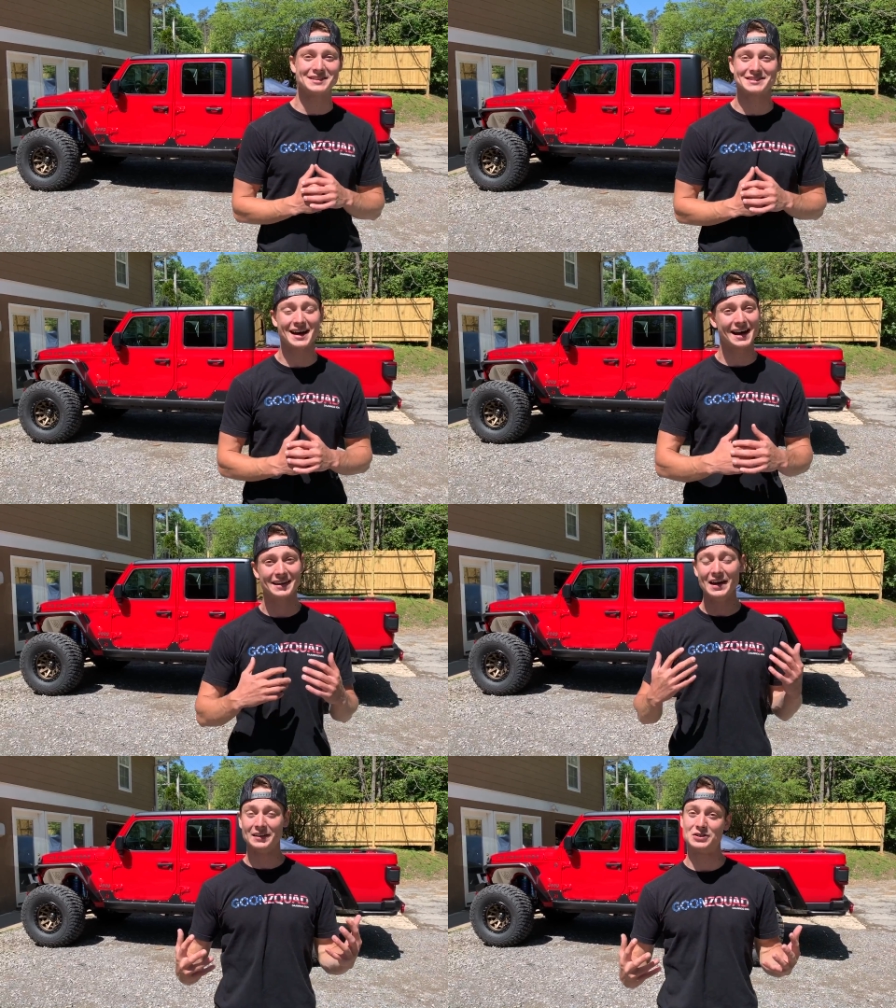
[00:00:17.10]
in the side
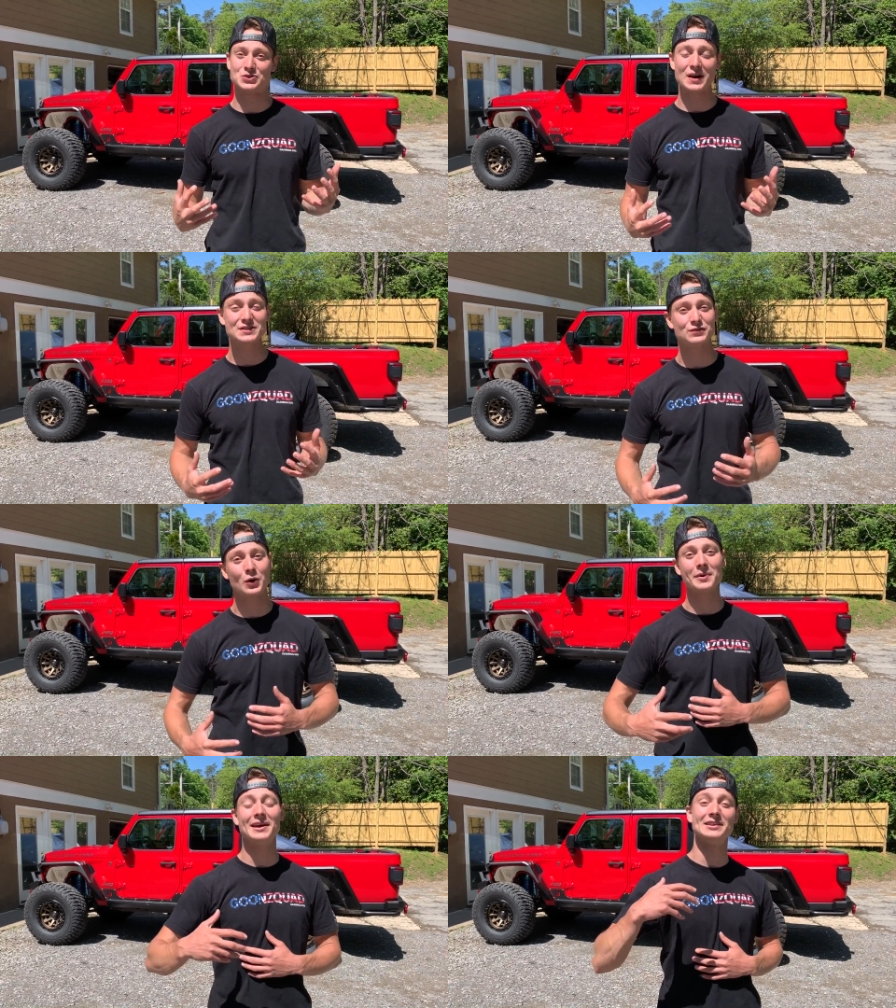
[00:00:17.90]
to
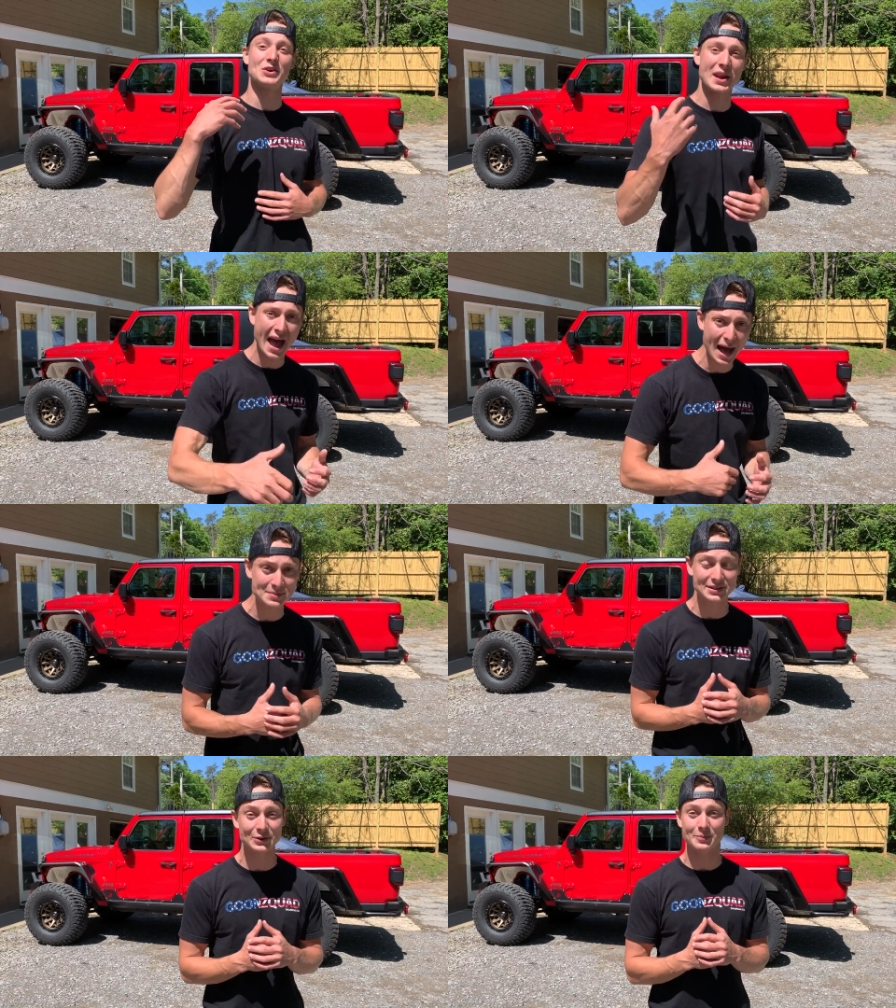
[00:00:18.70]
transforming into an
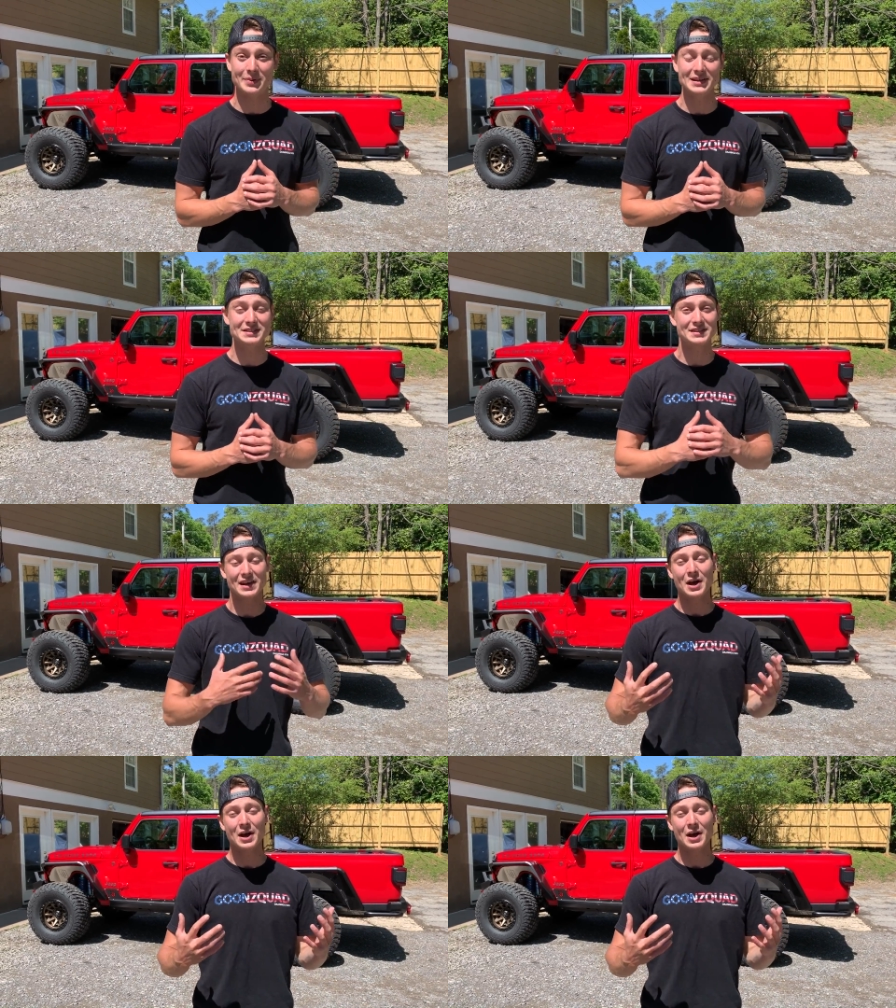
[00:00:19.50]
absolute beast,